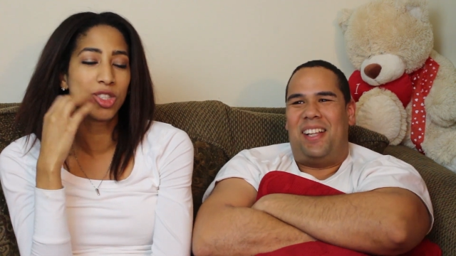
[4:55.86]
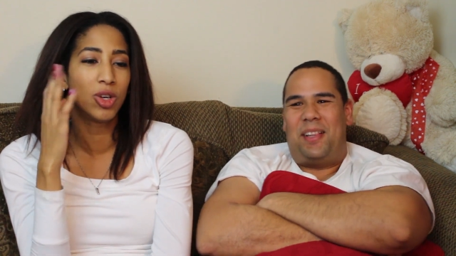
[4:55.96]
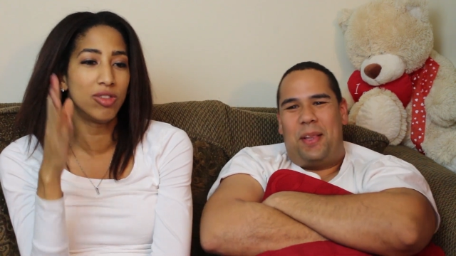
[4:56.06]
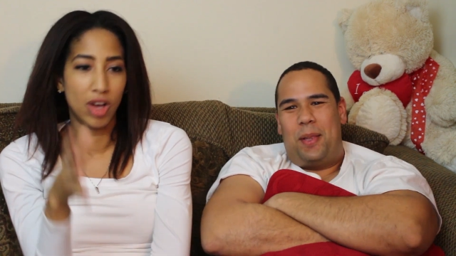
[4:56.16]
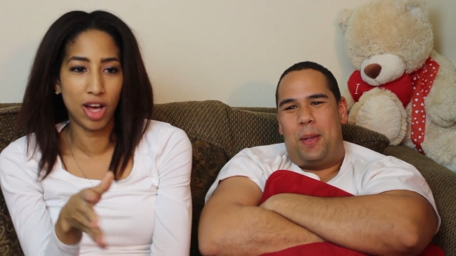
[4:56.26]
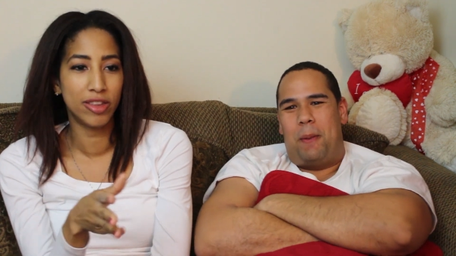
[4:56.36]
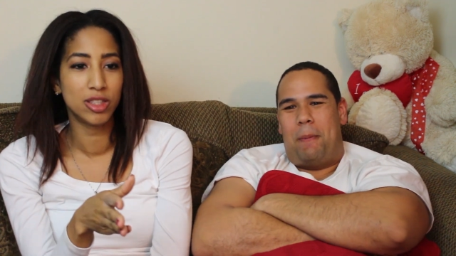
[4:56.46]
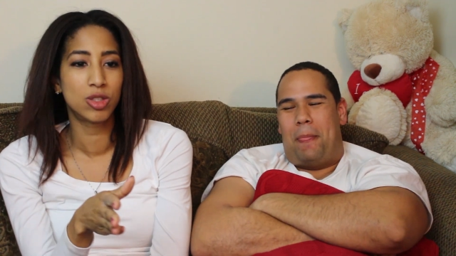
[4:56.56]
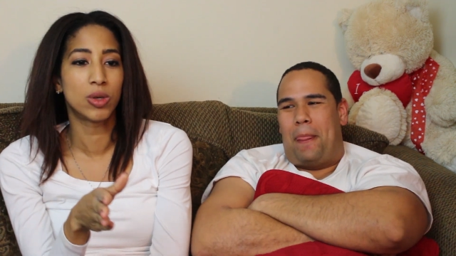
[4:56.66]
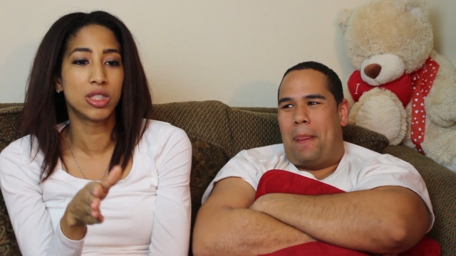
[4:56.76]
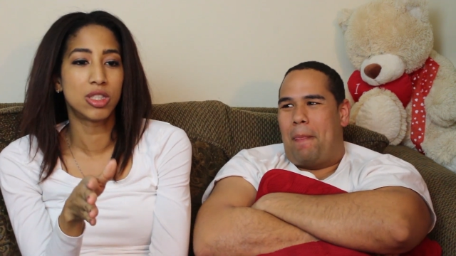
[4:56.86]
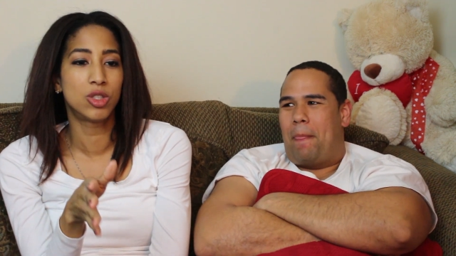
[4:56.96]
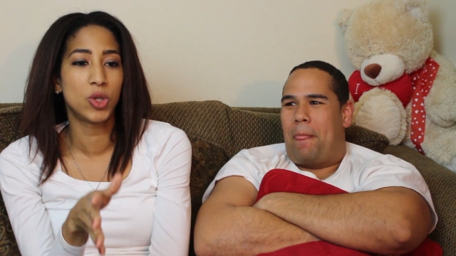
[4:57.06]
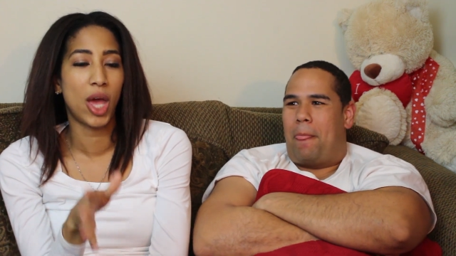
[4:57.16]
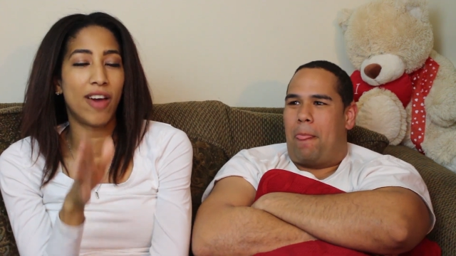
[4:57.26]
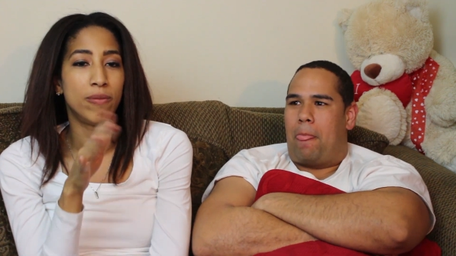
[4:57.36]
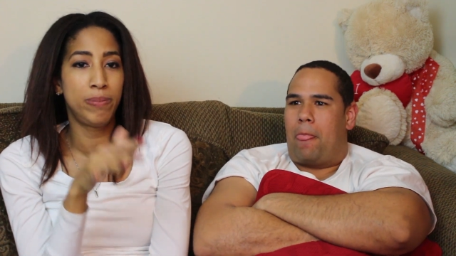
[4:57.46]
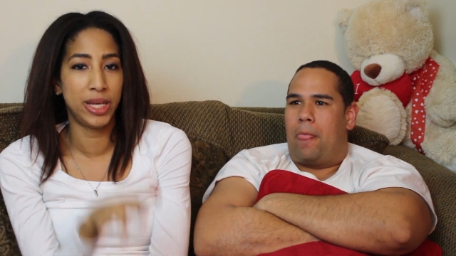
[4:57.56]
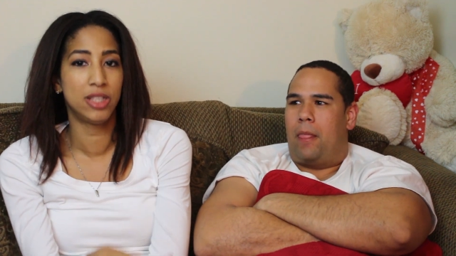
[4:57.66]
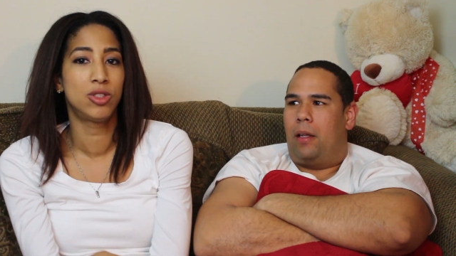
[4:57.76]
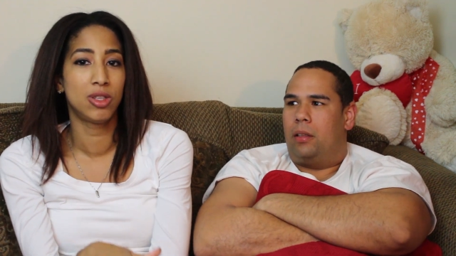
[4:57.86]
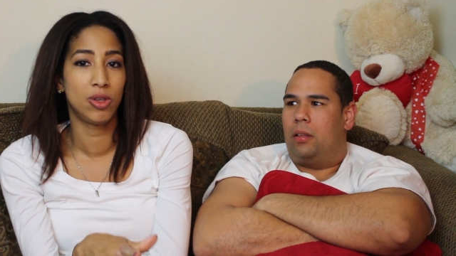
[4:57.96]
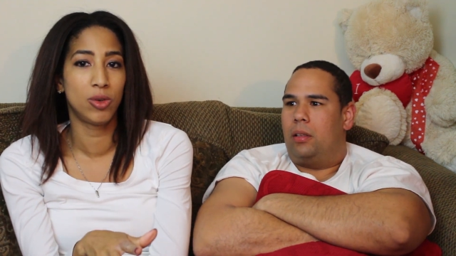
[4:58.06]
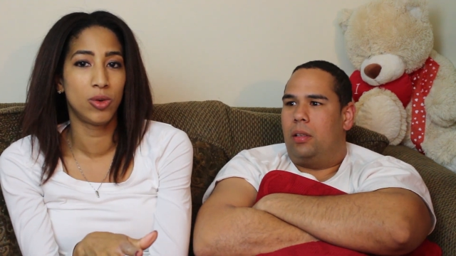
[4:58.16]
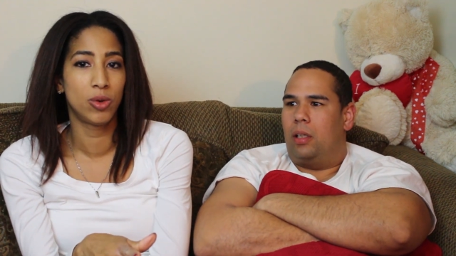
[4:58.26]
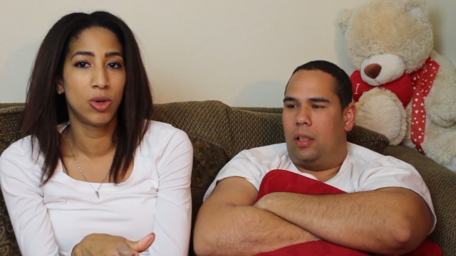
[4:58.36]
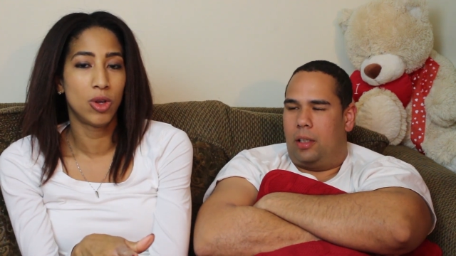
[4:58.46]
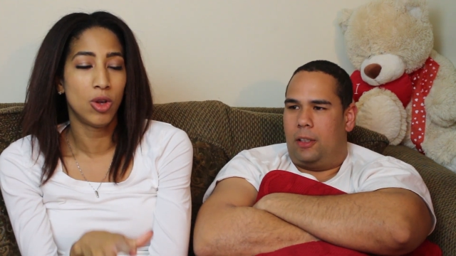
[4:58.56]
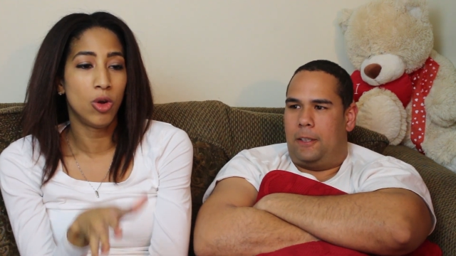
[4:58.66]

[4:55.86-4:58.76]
Speaker 1: So of all the stores that you have been to uh -huh.